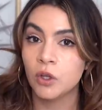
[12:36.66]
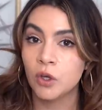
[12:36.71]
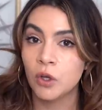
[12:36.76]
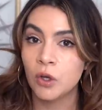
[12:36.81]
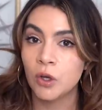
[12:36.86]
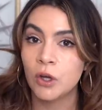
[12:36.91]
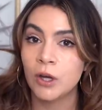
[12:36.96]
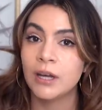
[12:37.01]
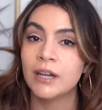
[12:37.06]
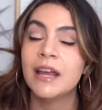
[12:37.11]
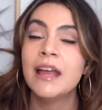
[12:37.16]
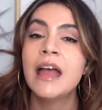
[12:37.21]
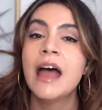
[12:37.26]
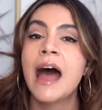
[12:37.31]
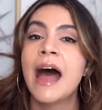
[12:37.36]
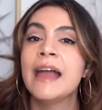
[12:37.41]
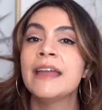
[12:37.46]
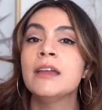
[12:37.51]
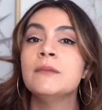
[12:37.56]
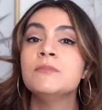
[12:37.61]
good.
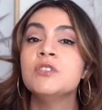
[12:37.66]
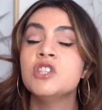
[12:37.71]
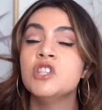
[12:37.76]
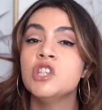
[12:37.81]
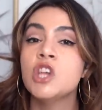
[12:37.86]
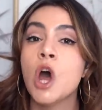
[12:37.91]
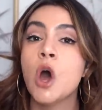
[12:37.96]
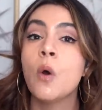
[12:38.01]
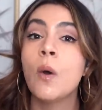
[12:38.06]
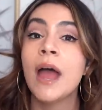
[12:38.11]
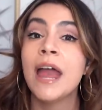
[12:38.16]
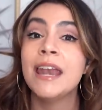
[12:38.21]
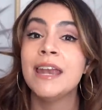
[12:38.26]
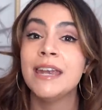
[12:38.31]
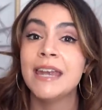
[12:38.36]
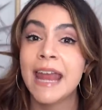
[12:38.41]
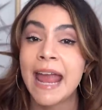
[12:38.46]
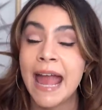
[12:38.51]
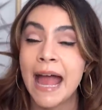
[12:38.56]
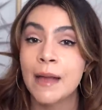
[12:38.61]
I am so
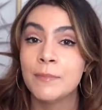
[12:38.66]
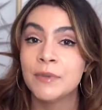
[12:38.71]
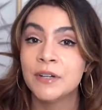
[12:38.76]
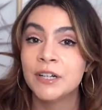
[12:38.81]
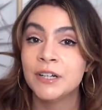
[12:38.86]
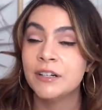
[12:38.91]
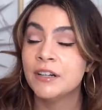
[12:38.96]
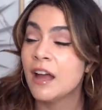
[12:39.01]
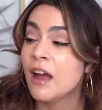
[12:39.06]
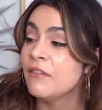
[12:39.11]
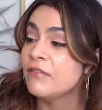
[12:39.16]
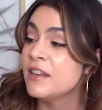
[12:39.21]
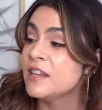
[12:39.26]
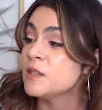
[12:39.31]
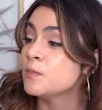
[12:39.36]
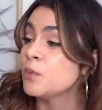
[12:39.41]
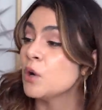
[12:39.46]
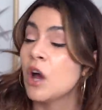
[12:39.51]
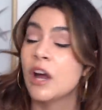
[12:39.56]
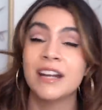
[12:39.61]
enamored of
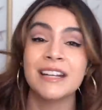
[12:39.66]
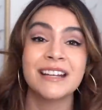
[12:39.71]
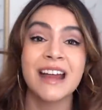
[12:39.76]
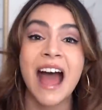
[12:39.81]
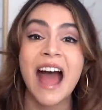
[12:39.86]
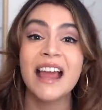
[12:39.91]
this product.